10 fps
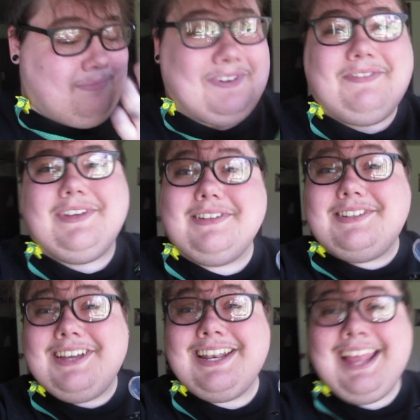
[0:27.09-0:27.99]
But it feels
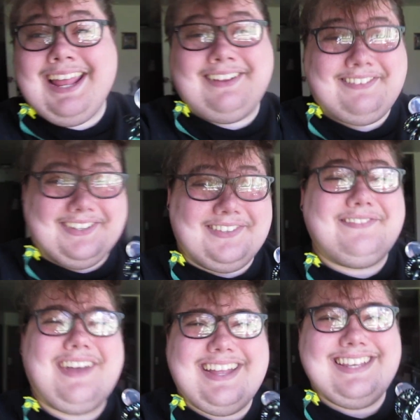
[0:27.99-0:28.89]
good and it feels
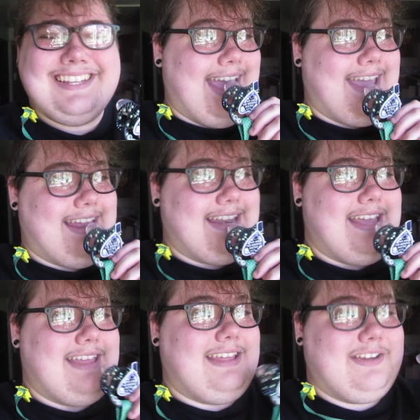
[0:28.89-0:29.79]
fun and
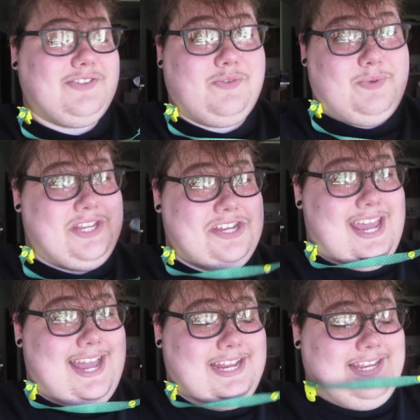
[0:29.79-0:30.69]
there's a witchy
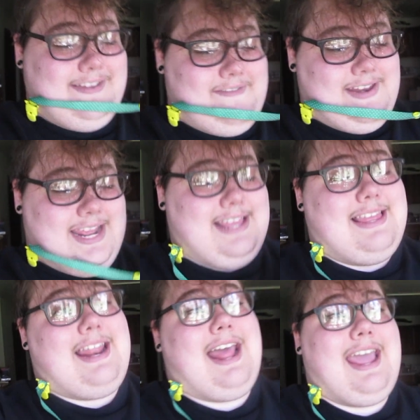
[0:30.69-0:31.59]
activity
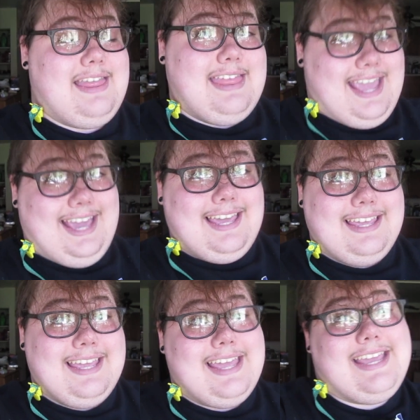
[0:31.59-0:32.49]
that I think
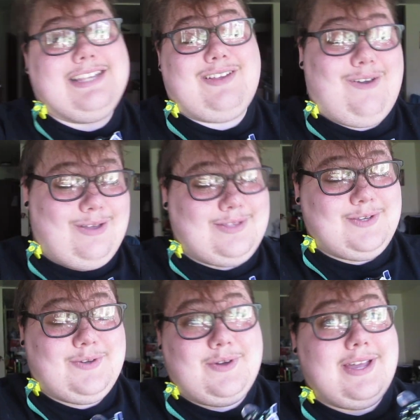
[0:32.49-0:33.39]
is
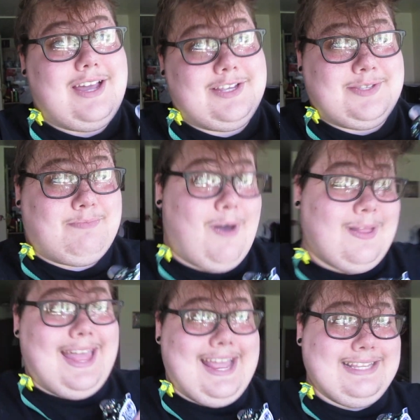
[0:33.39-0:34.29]
also a
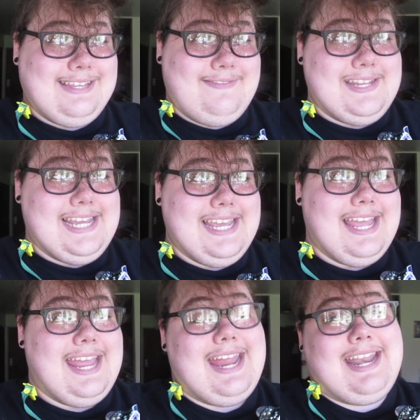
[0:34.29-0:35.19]
small activity
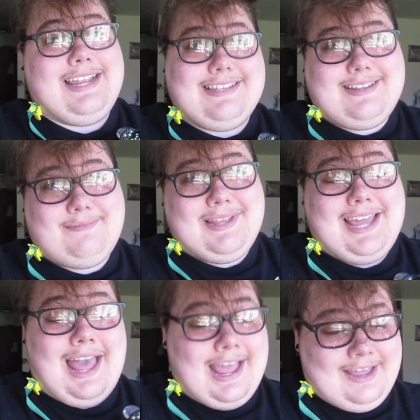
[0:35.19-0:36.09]
and it's
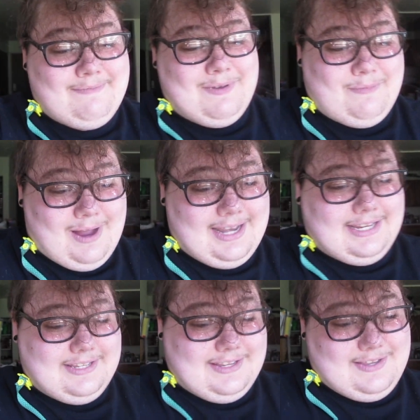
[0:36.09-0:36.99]
something I have been
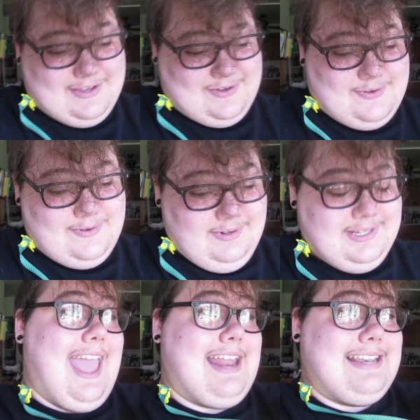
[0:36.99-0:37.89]
wanting to do.
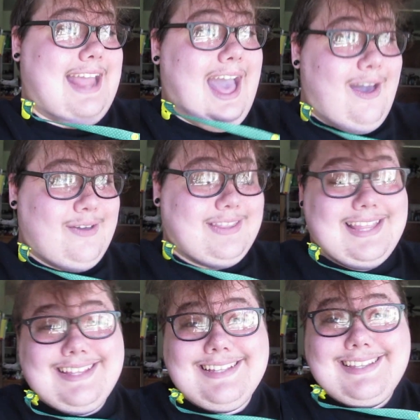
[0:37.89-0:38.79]
And now
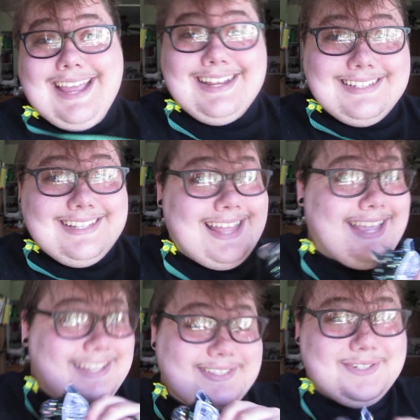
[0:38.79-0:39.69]
that the
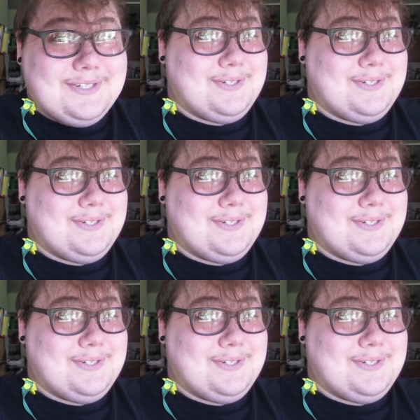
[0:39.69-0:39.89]
dandelions are